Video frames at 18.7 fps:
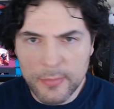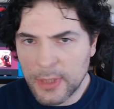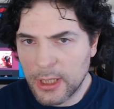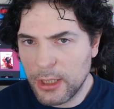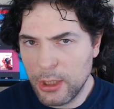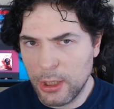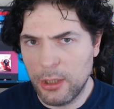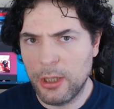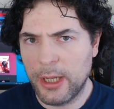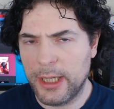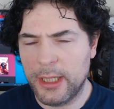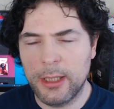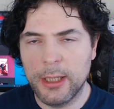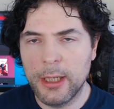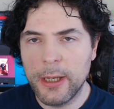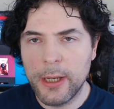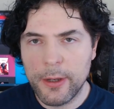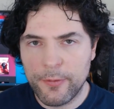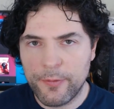you know, like
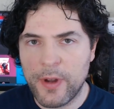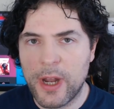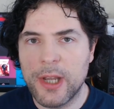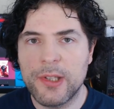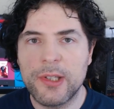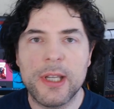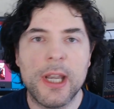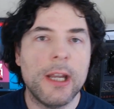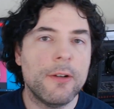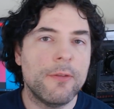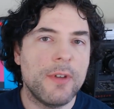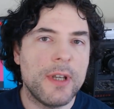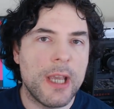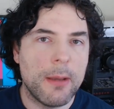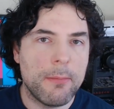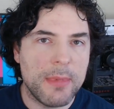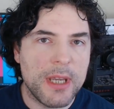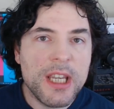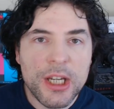fast
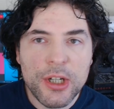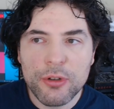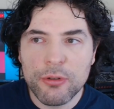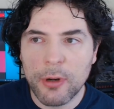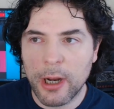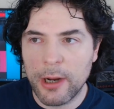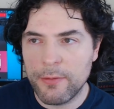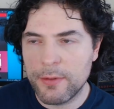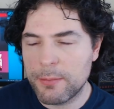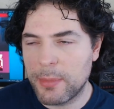NVMe drives